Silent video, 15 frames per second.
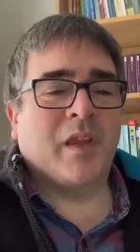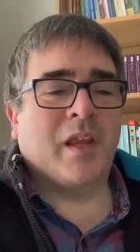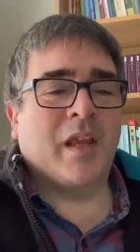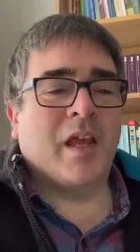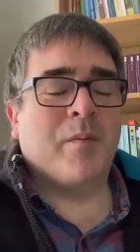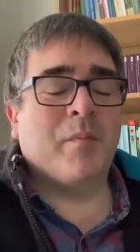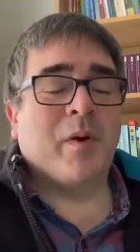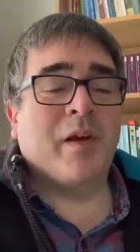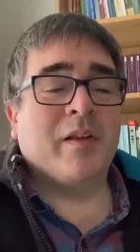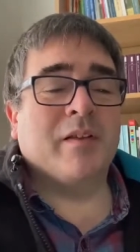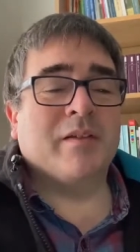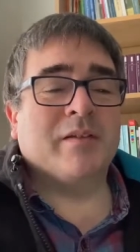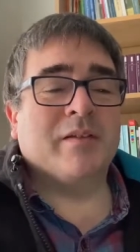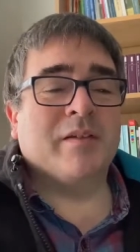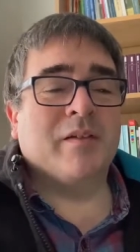about,
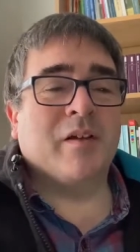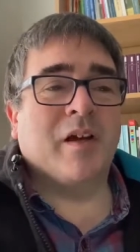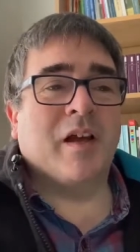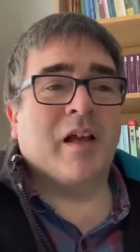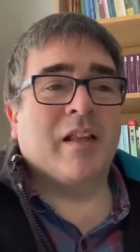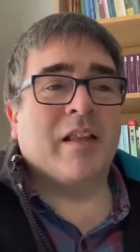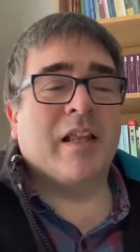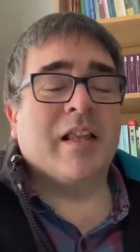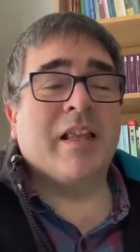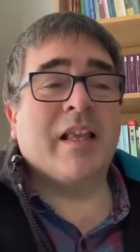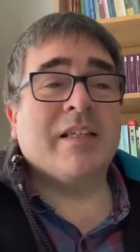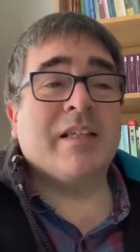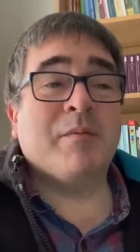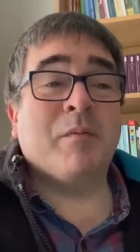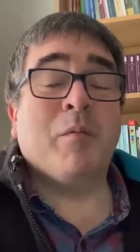and let's
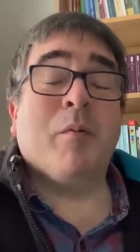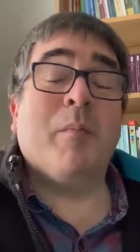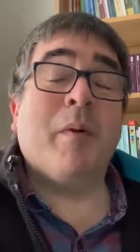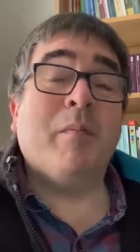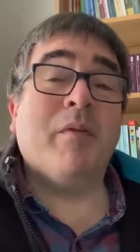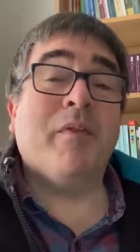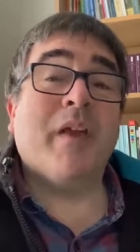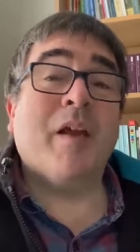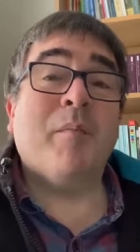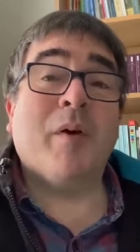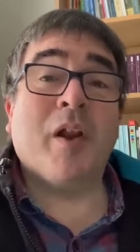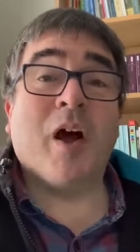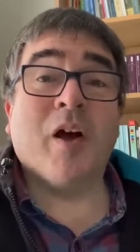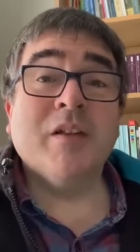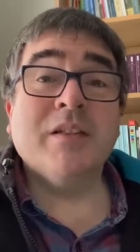think about what people think
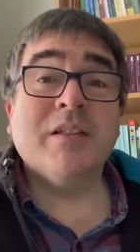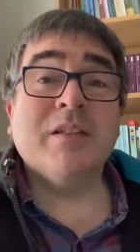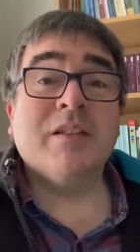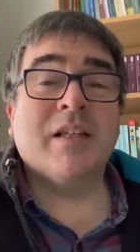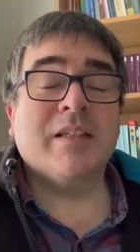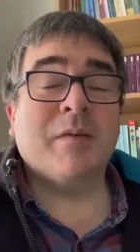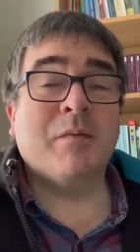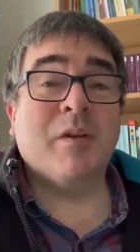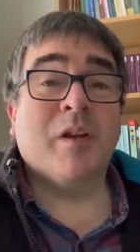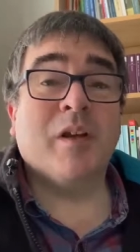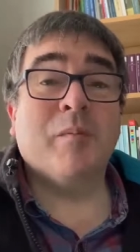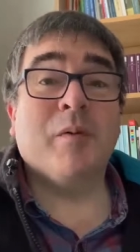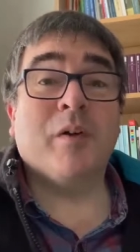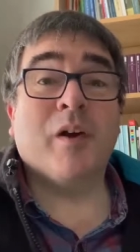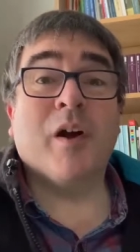about us as they would look
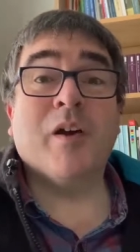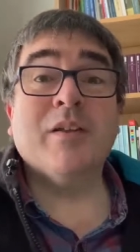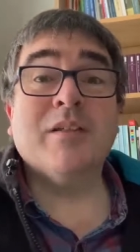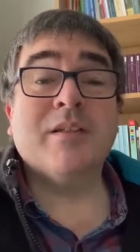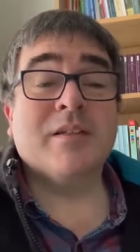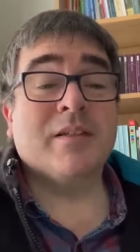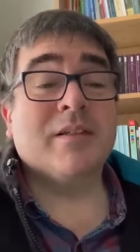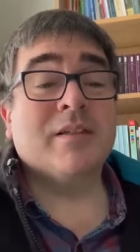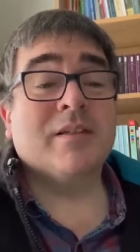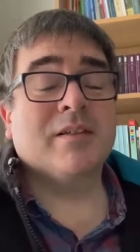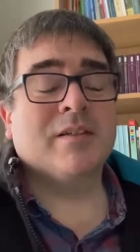upon us.